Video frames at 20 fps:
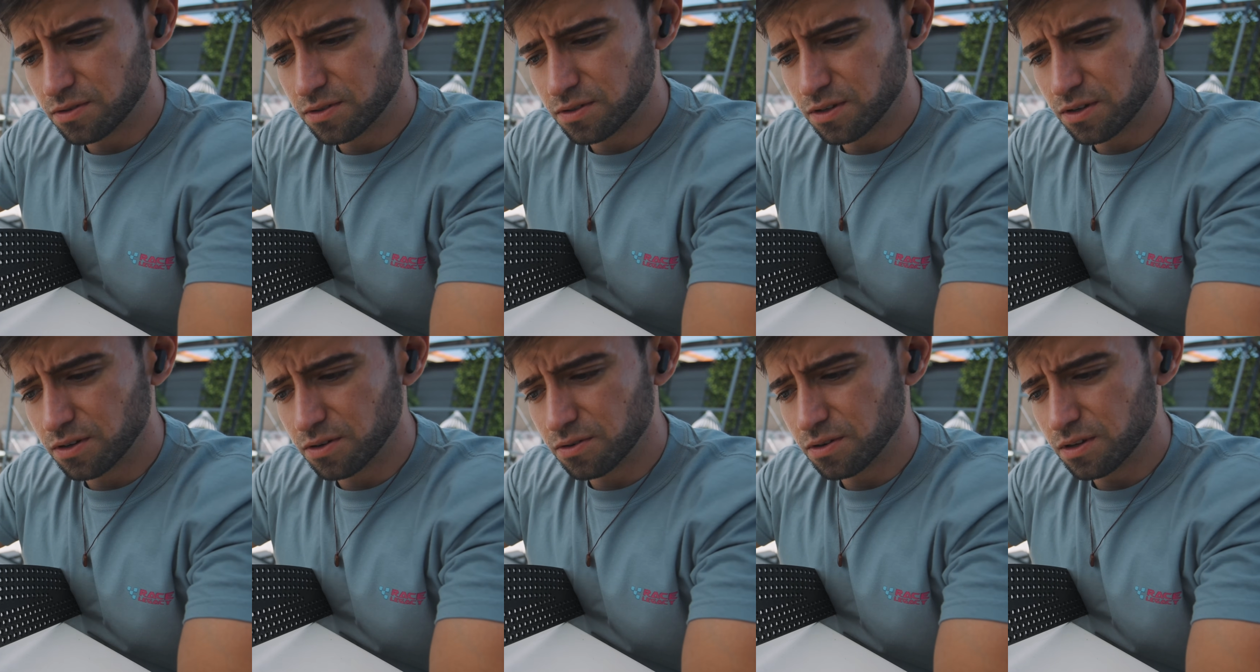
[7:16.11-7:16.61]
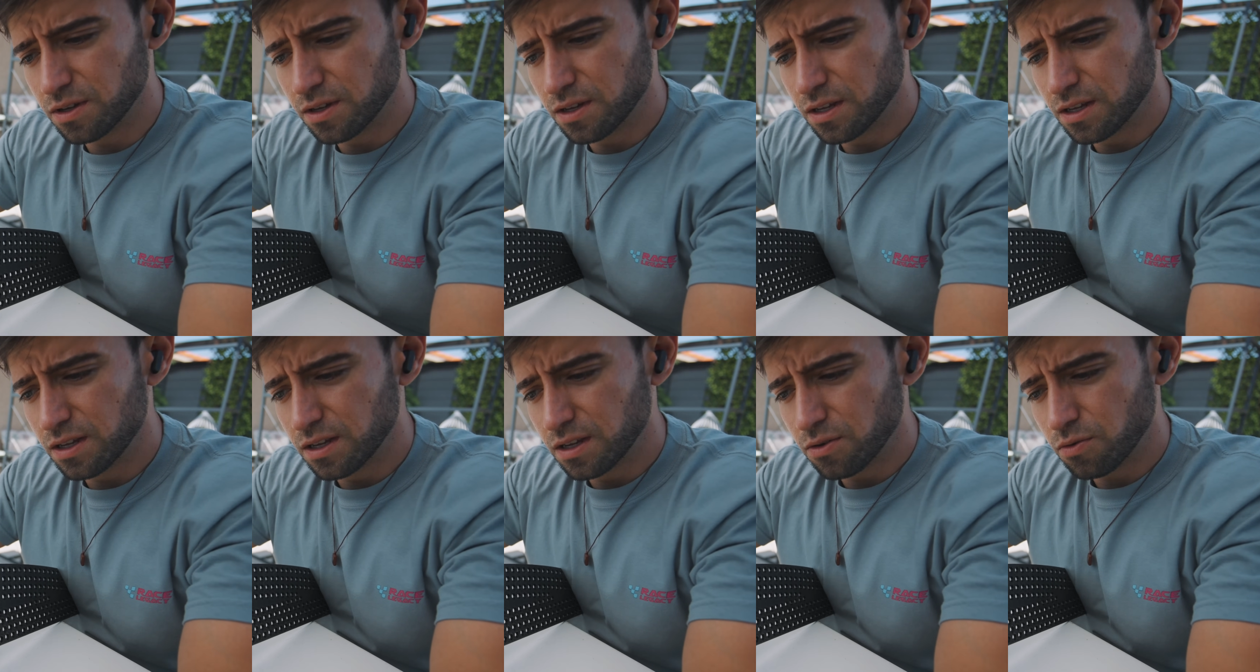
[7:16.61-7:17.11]
So
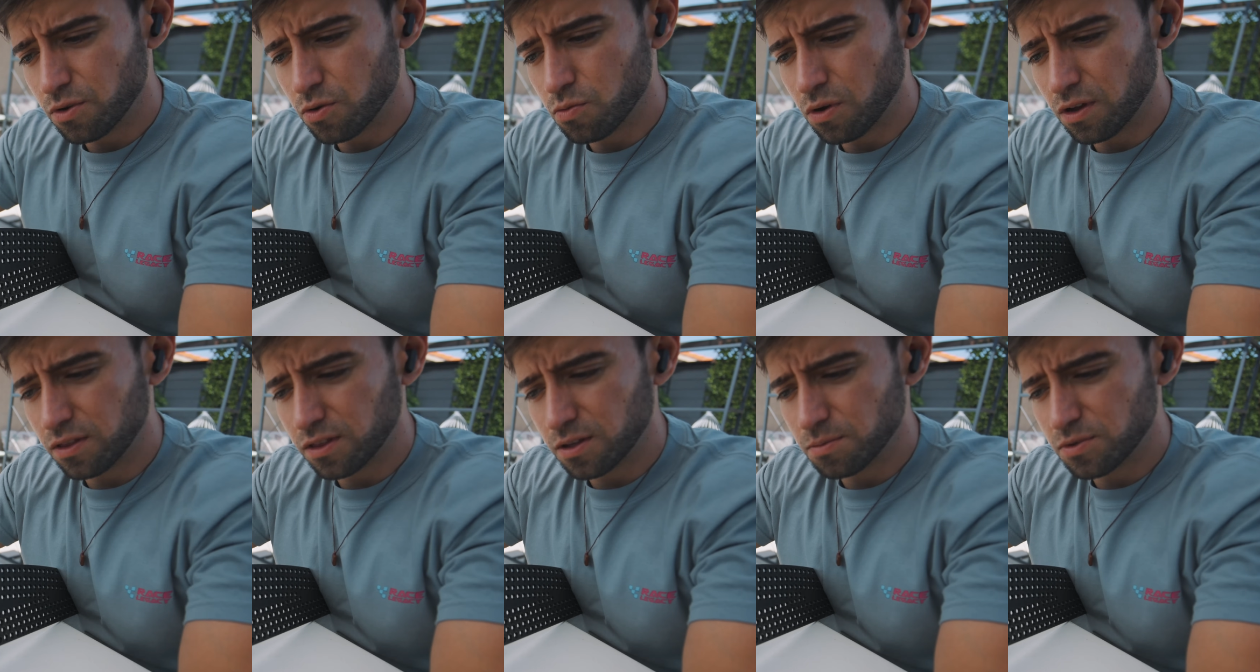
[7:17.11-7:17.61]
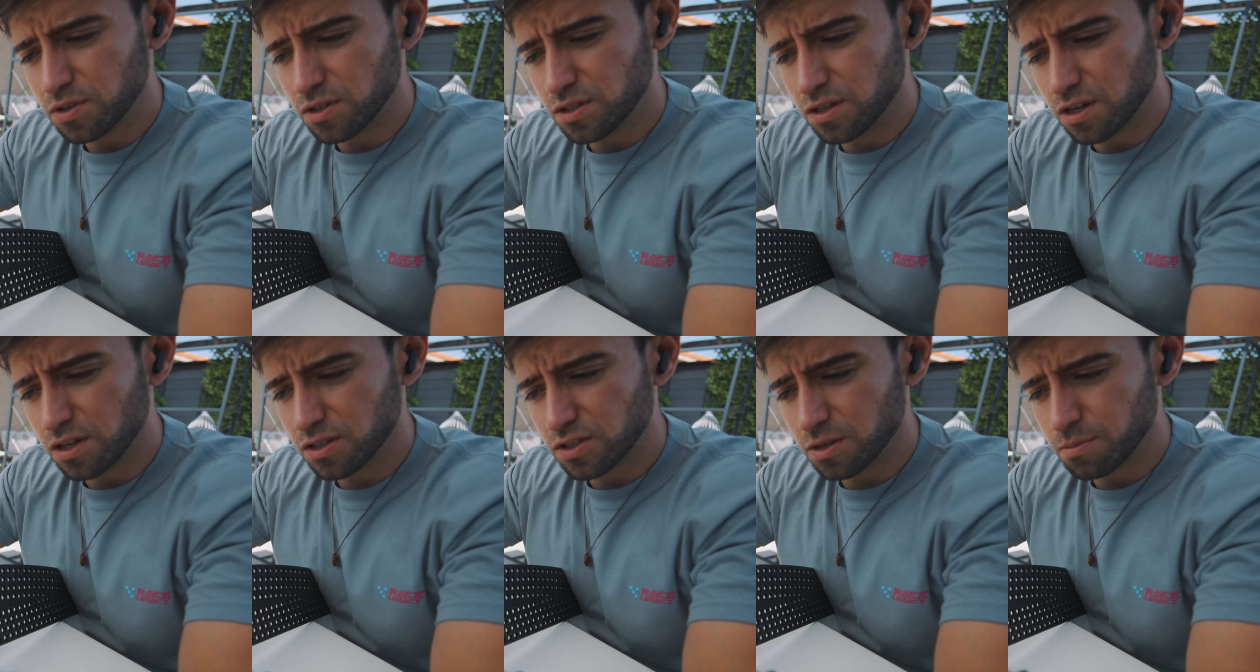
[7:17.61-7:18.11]
we want them to
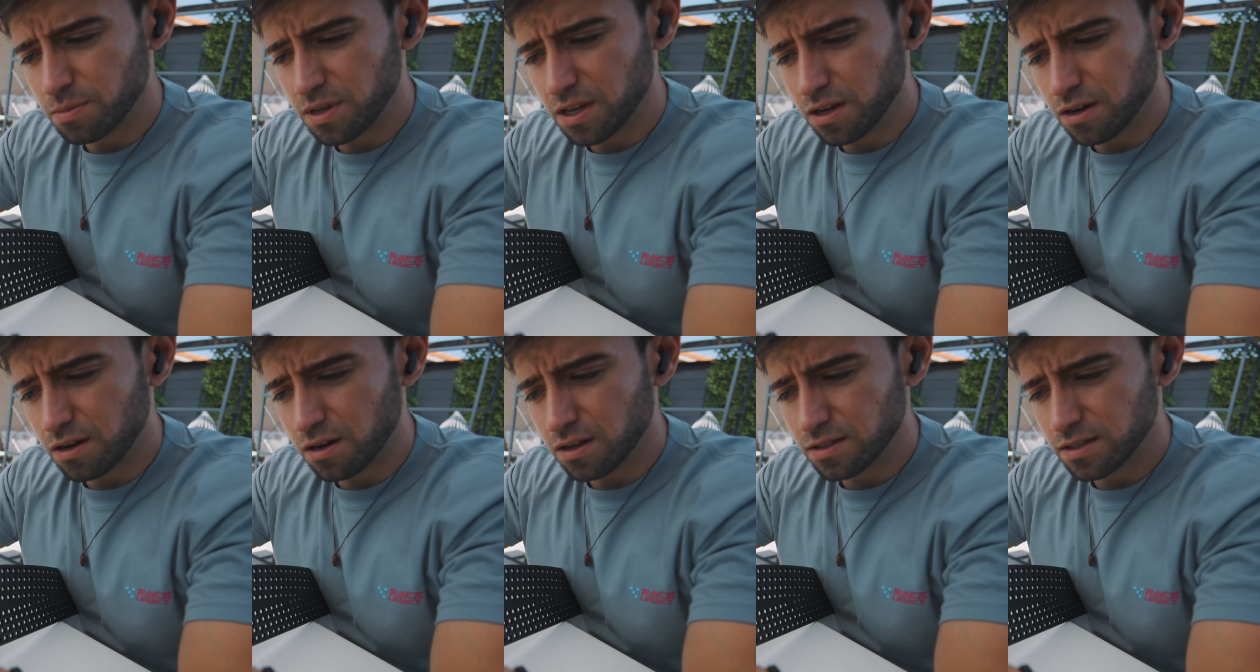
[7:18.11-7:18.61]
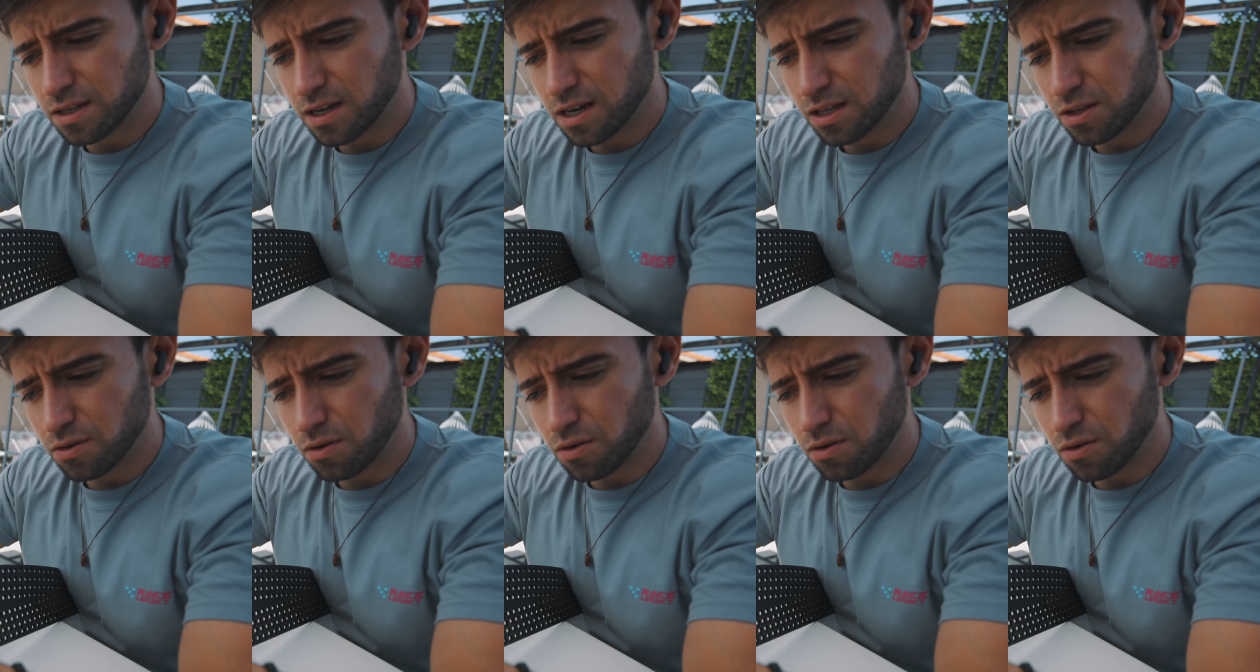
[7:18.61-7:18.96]
touch and make contact.